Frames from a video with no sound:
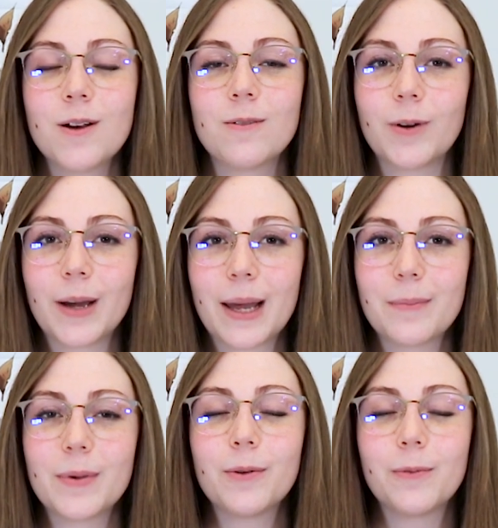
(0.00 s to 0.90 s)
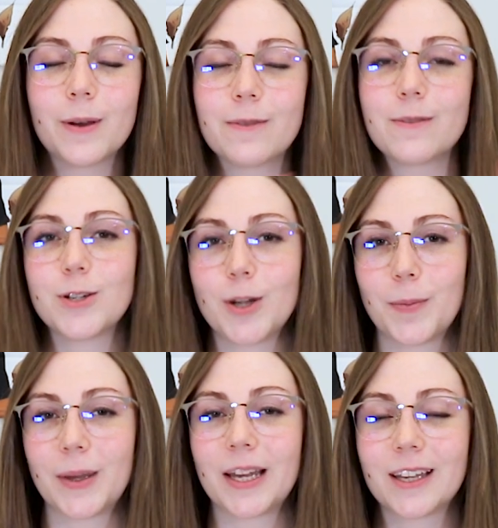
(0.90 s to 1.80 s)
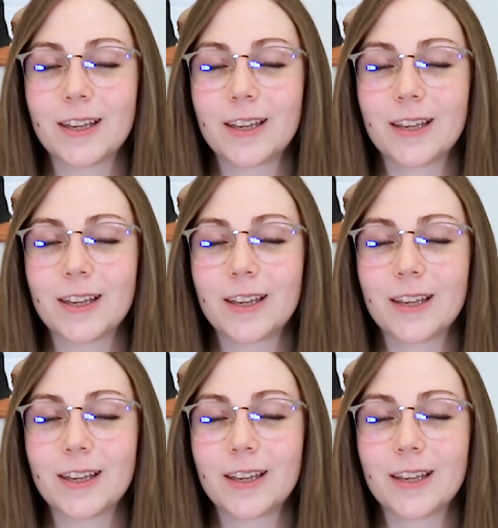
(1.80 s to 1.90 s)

for him with the shipping.